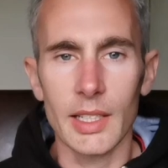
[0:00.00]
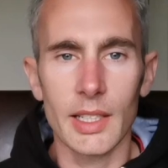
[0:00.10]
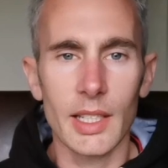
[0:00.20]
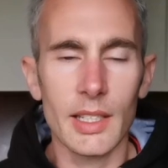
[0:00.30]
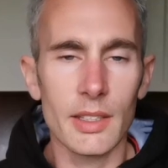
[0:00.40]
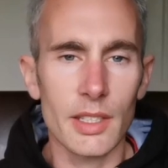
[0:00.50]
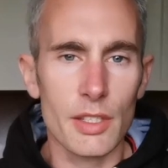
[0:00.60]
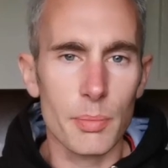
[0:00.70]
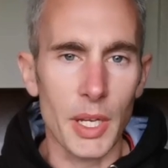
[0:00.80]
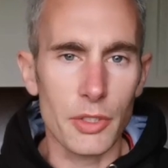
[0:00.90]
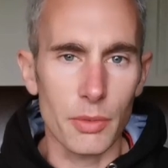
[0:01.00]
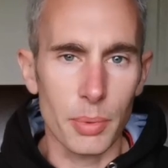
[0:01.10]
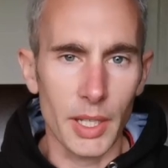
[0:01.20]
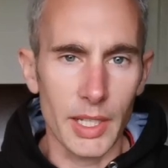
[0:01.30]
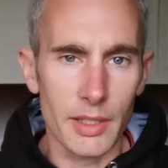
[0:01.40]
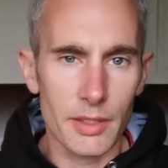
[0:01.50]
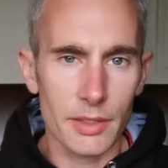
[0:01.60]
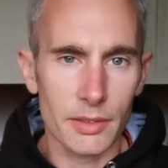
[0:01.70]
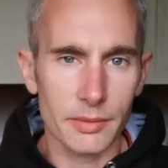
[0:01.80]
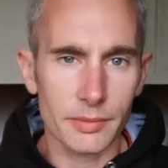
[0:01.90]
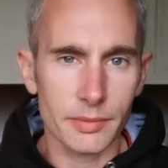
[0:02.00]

And in this special place,